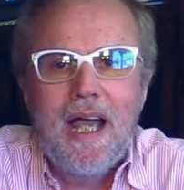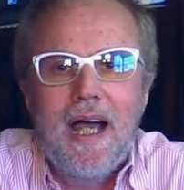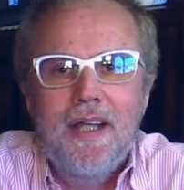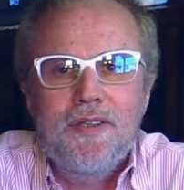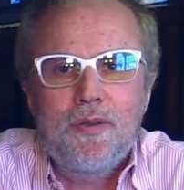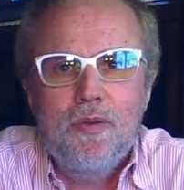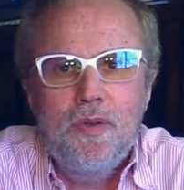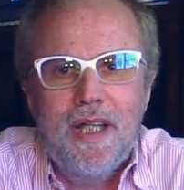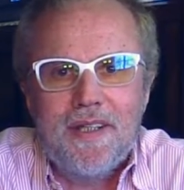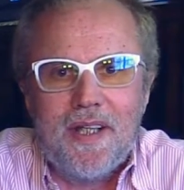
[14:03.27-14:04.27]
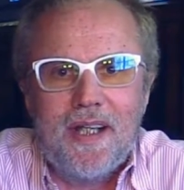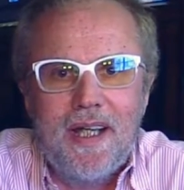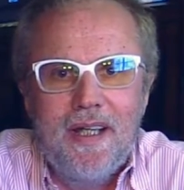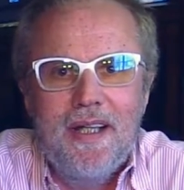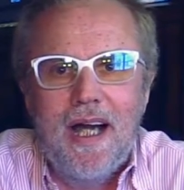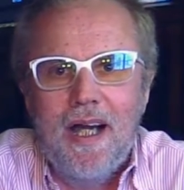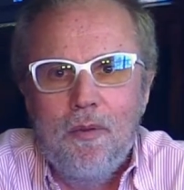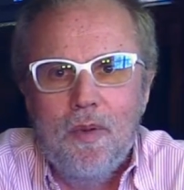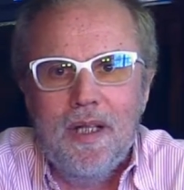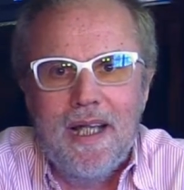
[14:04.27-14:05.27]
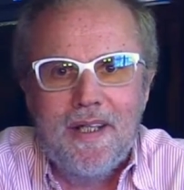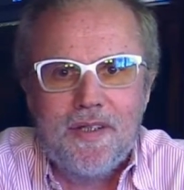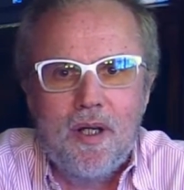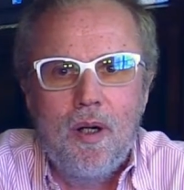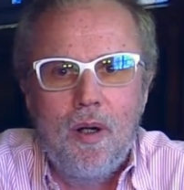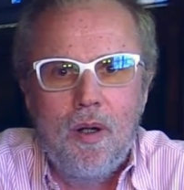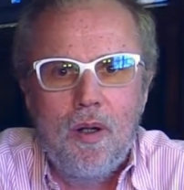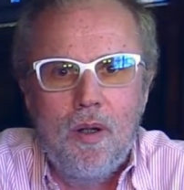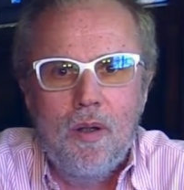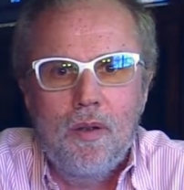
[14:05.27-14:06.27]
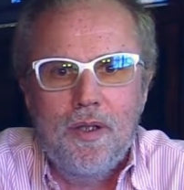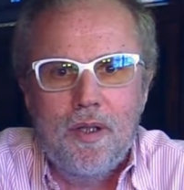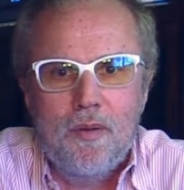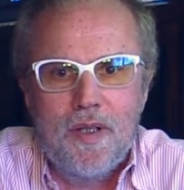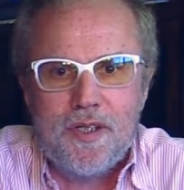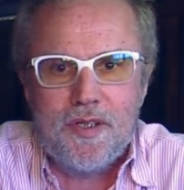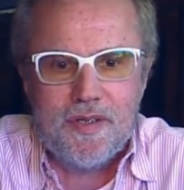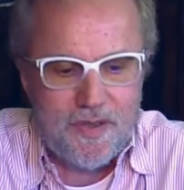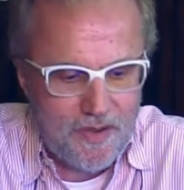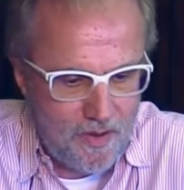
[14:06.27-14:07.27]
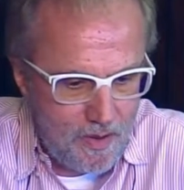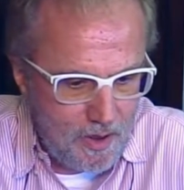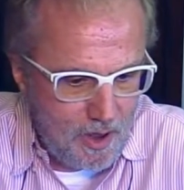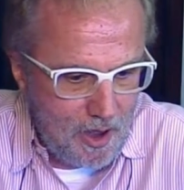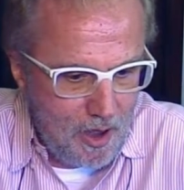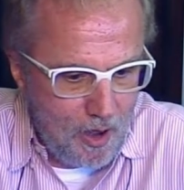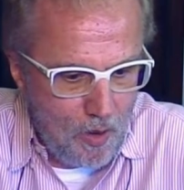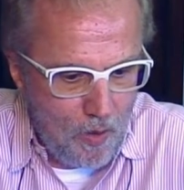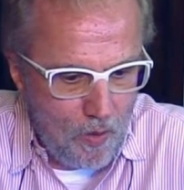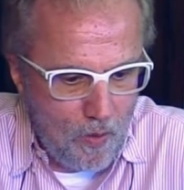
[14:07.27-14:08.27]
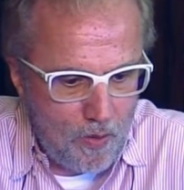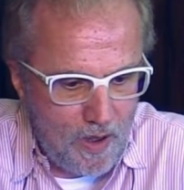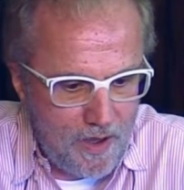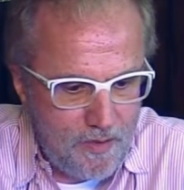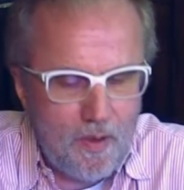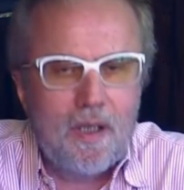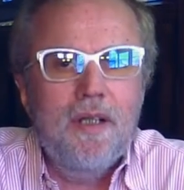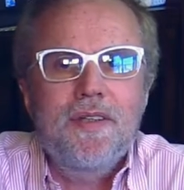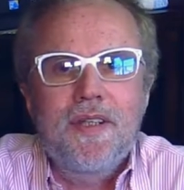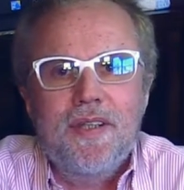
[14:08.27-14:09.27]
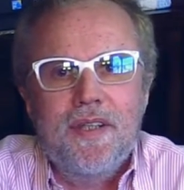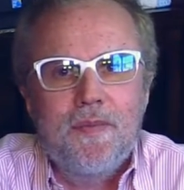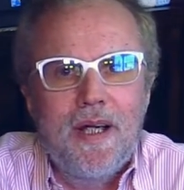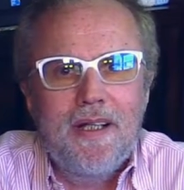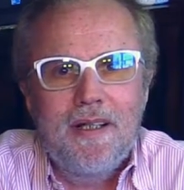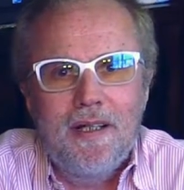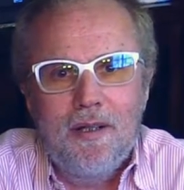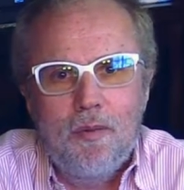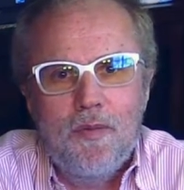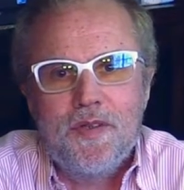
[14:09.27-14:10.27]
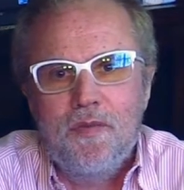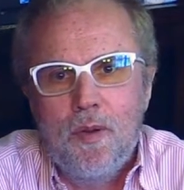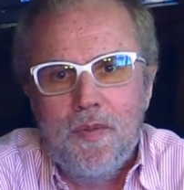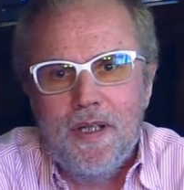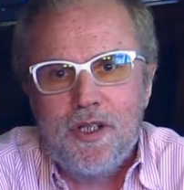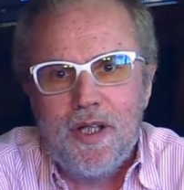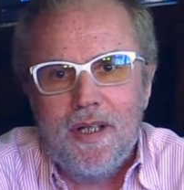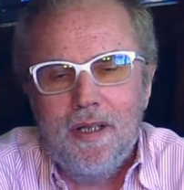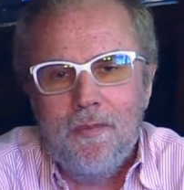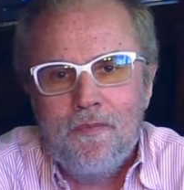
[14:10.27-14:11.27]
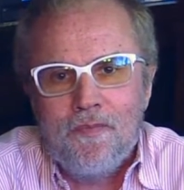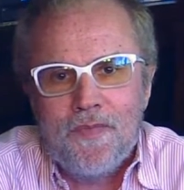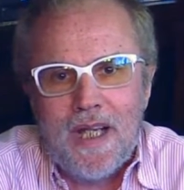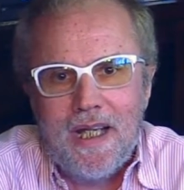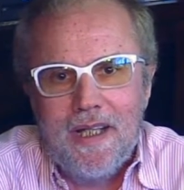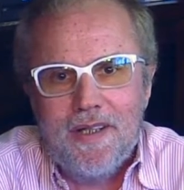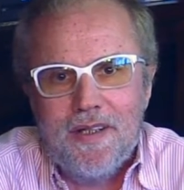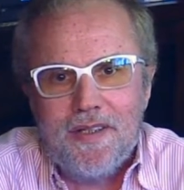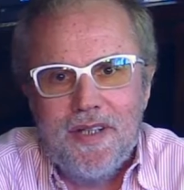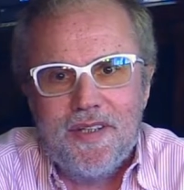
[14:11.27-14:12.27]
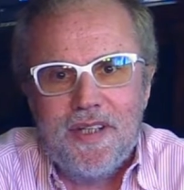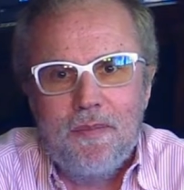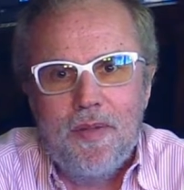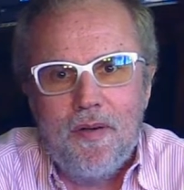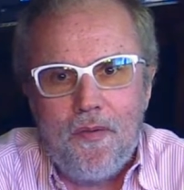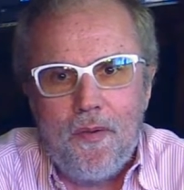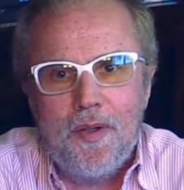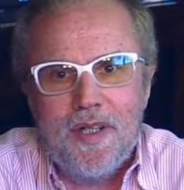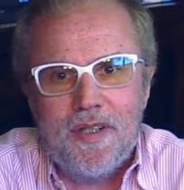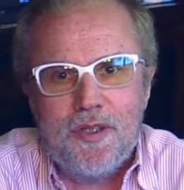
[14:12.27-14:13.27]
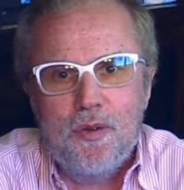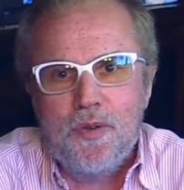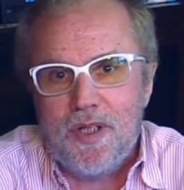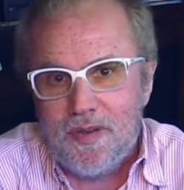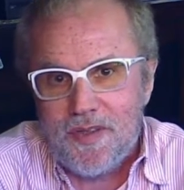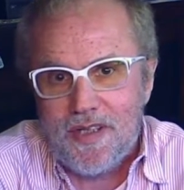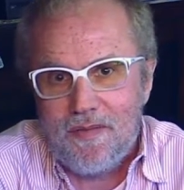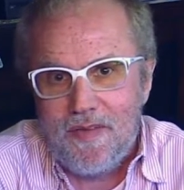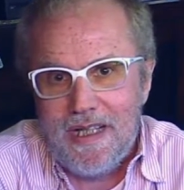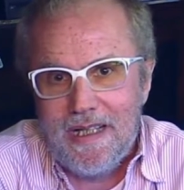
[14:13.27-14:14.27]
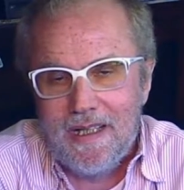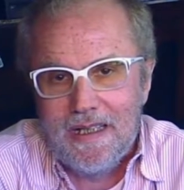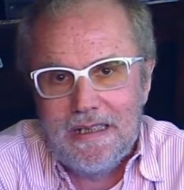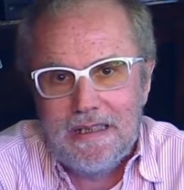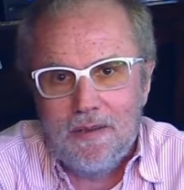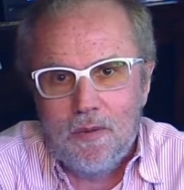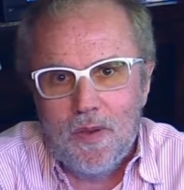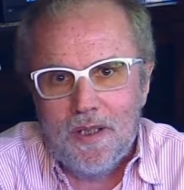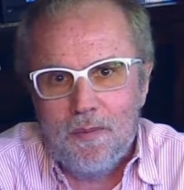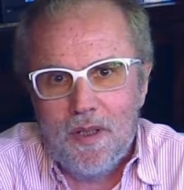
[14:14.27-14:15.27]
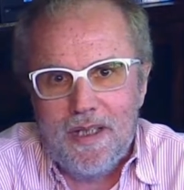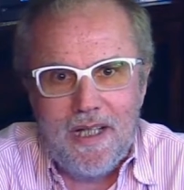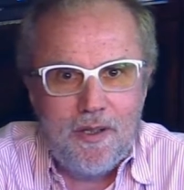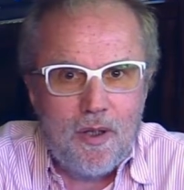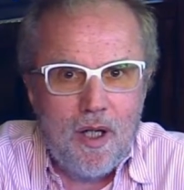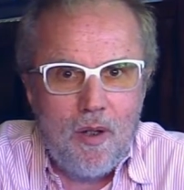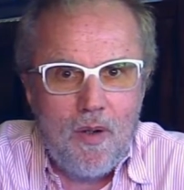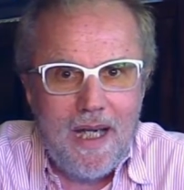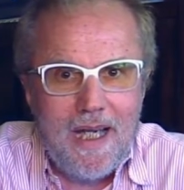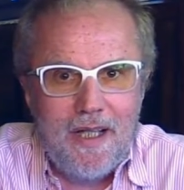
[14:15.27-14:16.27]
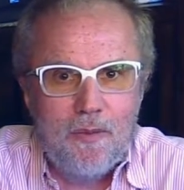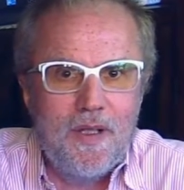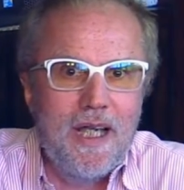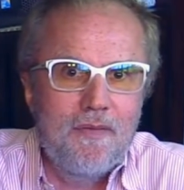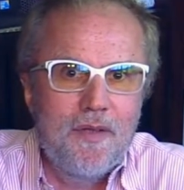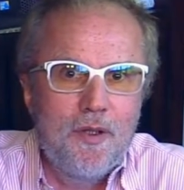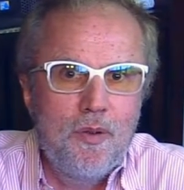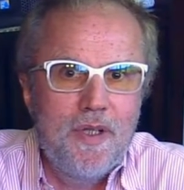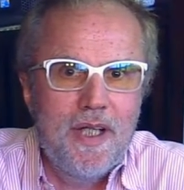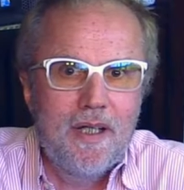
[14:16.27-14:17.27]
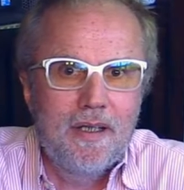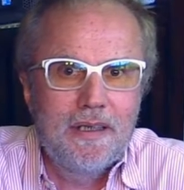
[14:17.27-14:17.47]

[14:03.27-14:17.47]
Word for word: As soon as I can, I will answer all your questions. All right, well, this is Michael with the Woopnik channel. It is December 30th, 2017. One more day to go and we have a new year.